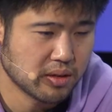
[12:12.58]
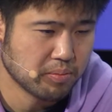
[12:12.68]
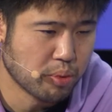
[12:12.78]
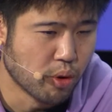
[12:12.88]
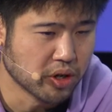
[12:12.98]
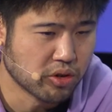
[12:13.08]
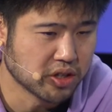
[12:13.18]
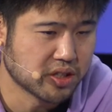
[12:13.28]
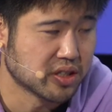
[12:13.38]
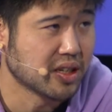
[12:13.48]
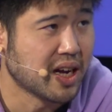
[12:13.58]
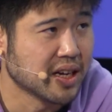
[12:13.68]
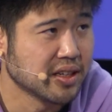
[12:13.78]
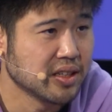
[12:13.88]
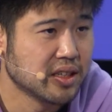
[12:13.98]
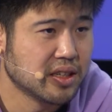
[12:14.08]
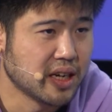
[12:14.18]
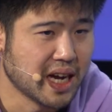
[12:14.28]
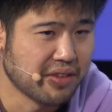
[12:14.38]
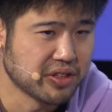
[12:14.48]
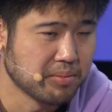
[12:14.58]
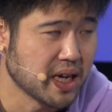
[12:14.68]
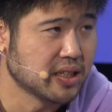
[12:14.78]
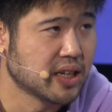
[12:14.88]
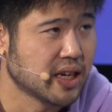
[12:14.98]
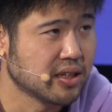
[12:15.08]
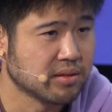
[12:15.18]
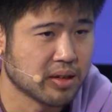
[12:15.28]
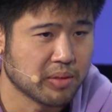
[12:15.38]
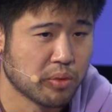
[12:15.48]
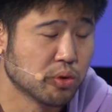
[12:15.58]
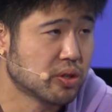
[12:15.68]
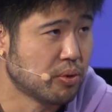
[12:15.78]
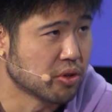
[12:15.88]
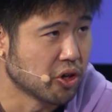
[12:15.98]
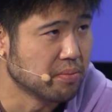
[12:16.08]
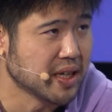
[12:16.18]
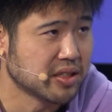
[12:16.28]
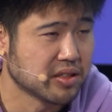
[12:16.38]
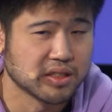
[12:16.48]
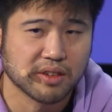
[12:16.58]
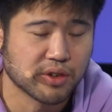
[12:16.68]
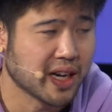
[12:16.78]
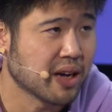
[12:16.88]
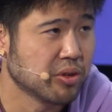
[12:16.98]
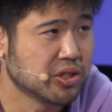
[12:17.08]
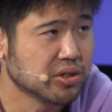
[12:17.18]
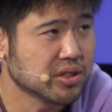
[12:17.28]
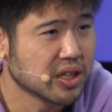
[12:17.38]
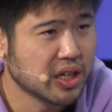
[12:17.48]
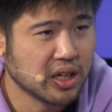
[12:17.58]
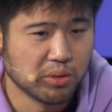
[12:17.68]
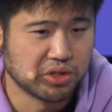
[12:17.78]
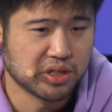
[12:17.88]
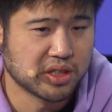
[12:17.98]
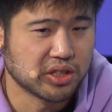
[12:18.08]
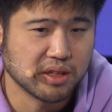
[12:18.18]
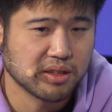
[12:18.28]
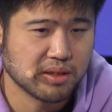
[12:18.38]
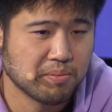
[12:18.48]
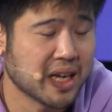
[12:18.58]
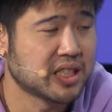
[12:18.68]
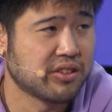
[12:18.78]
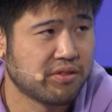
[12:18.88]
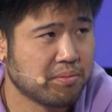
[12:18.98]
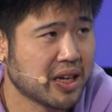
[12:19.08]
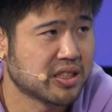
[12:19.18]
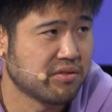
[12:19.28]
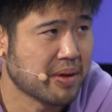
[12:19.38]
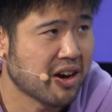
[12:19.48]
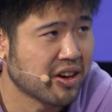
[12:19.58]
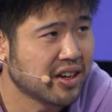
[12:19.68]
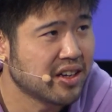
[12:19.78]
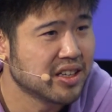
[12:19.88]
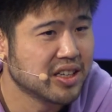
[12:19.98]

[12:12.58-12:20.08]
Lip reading: port across to Solana and have to maintain like multiple code bases in different languages was just a massive barrier.